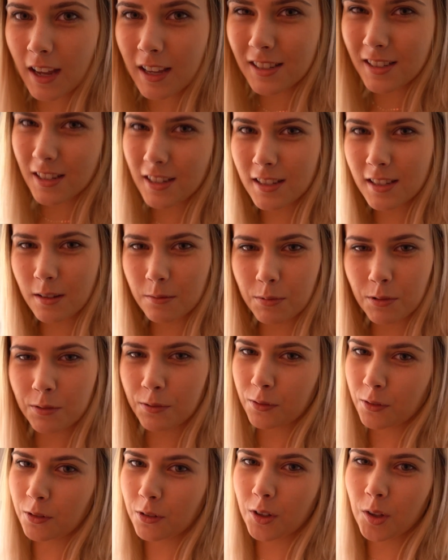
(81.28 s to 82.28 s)
As I said
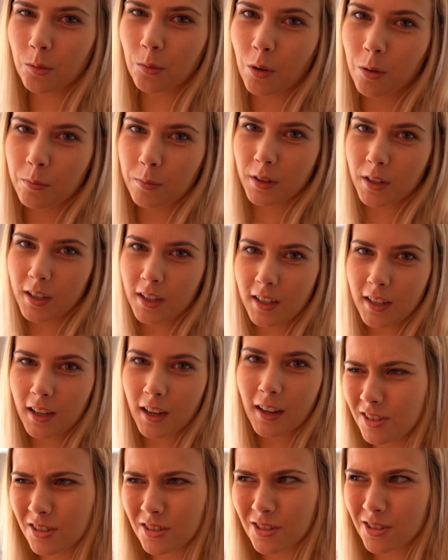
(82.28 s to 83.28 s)
before, it won't be
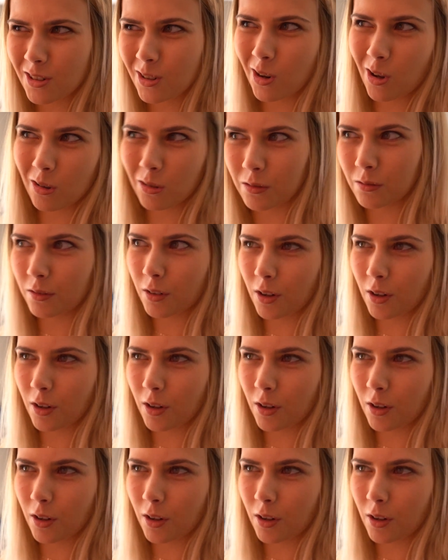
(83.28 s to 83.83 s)
such a long